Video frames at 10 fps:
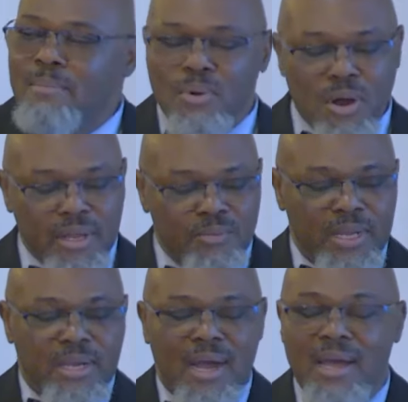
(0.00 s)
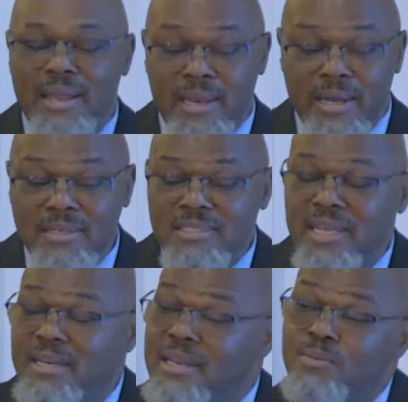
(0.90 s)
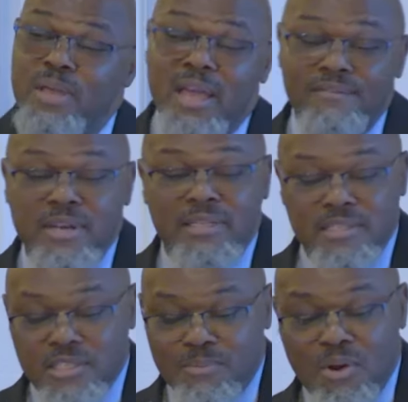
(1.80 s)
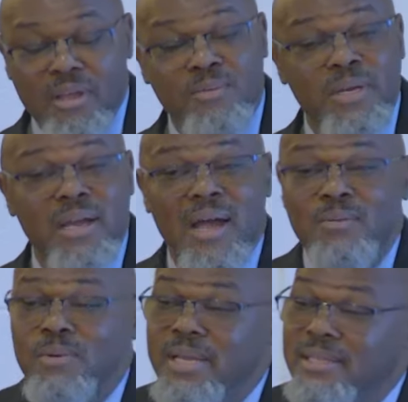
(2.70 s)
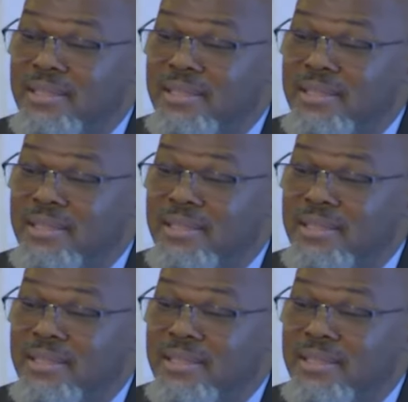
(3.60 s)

bargain with God and understand that we have nothing to bargain with God with.